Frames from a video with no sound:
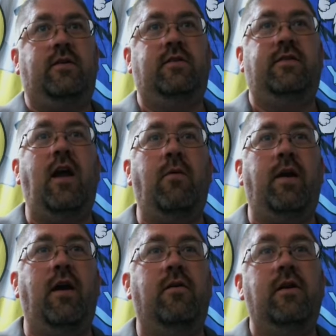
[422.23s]
There we
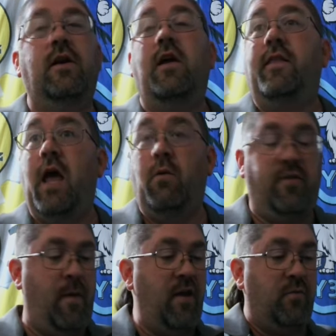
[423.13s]
go. Now, what's the
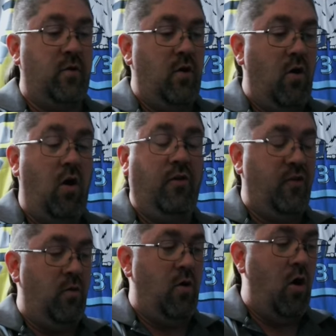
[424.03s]
password?
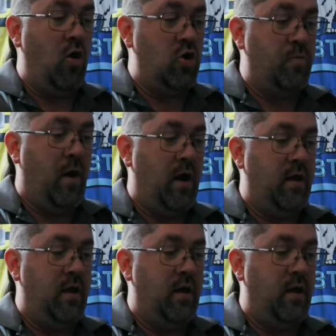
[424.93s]
Also, Orange Pi.